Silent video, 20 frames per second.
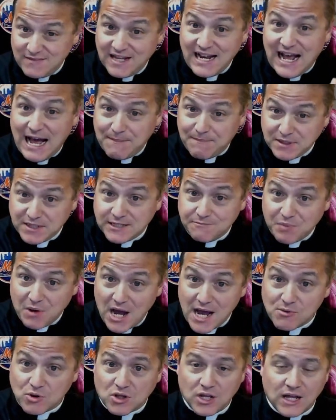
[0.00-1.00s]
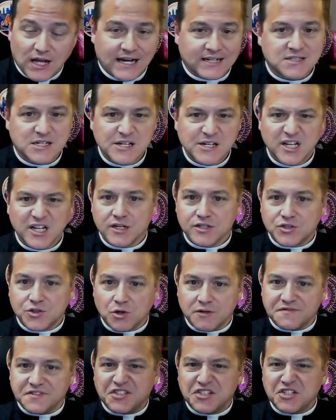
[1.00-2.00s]
that happened in Bible class, sort
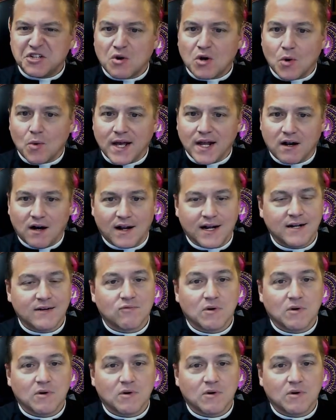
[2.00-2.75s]
of zero in on it.